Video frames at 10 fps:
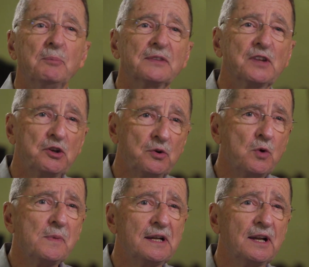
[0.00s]
But the
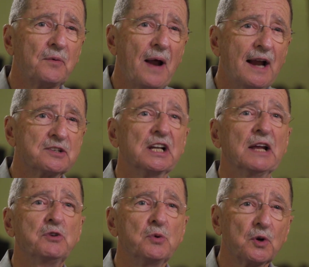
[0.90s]
human interaction,
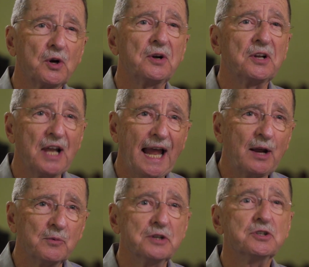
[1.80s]
if you learn a
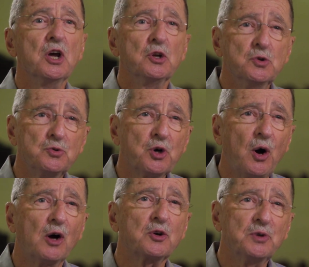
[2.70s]
language, you
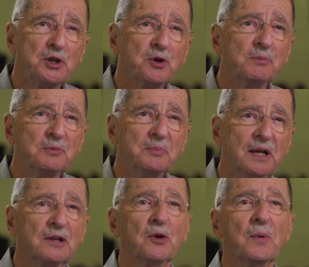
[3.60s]
talk to a human
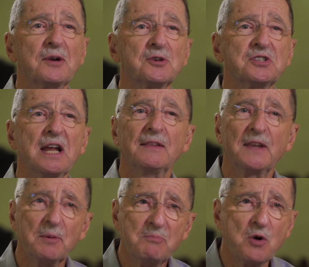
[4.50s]
being, you understand
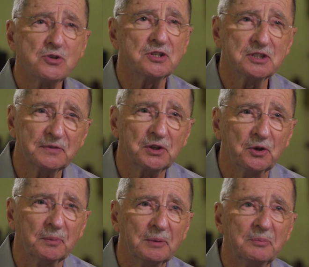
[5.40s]
the emotions of a
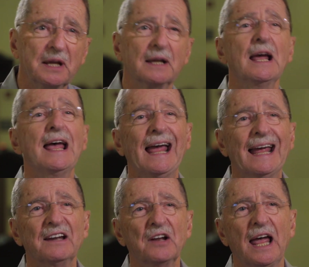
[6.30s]
human being,
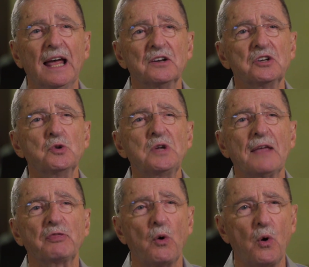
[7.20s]
and, and you
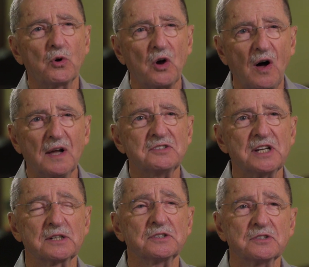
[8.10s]
get the whole
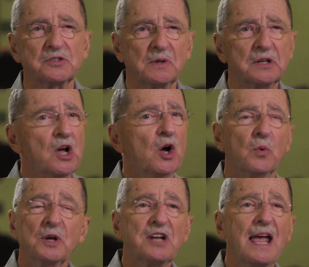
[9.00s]
context and so on,
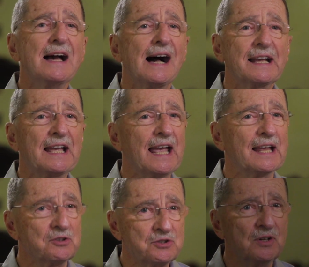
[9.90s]
which AI can't